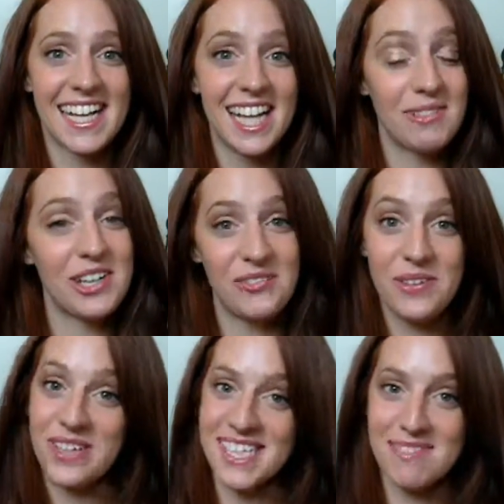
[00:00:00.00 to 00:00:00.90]
let me know if
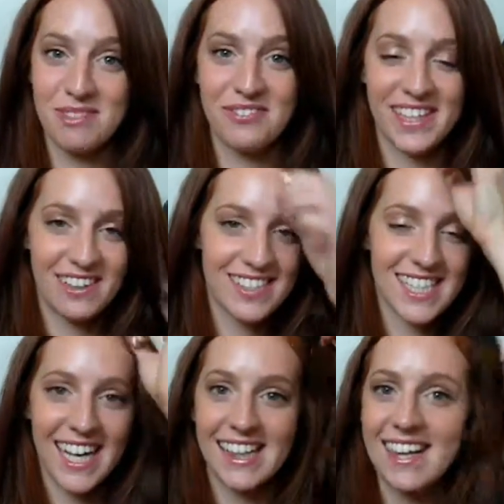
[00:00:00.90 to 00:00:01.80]
you want to see more
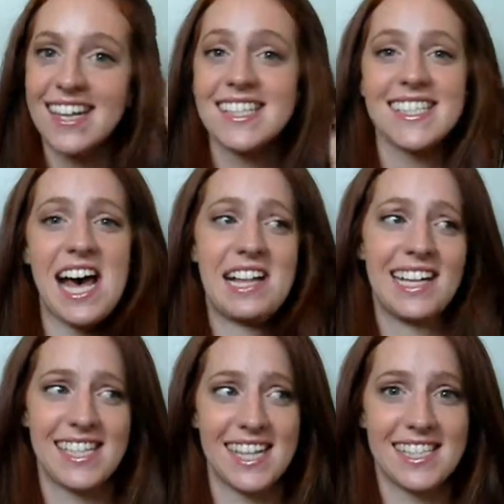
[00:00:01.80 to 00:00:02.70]
videos like this.
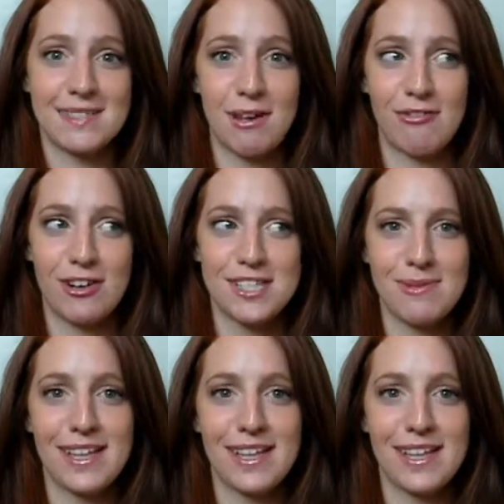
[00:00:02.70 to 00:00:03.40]
Like I said, this is my first